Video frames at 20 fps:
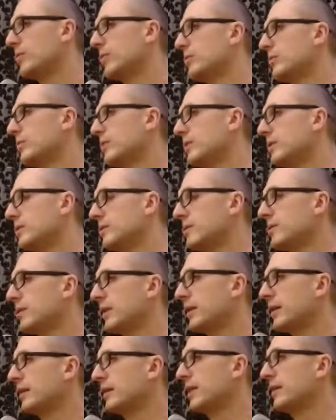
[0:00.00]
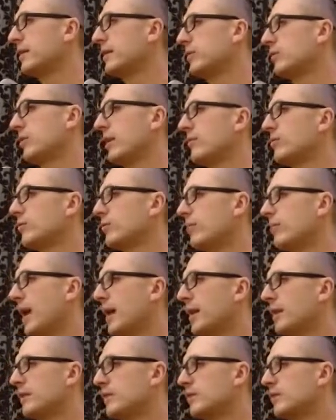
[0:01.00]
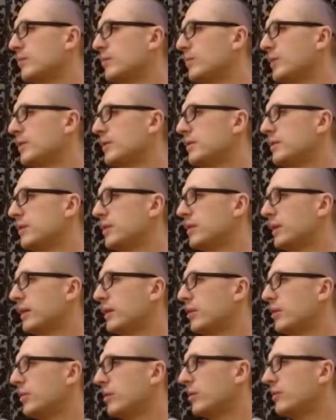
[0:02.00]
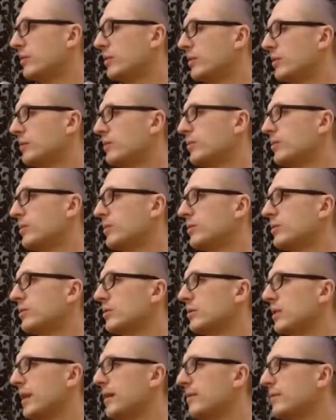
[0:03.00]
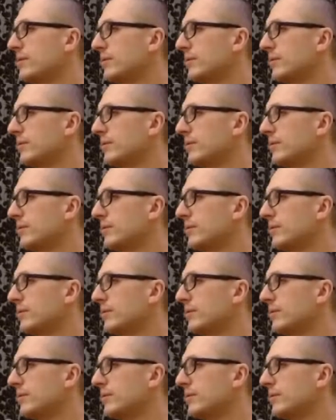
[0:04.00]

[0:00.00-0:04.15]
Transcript: through this, and then you have to balance. You may still carry on with your spiritual life,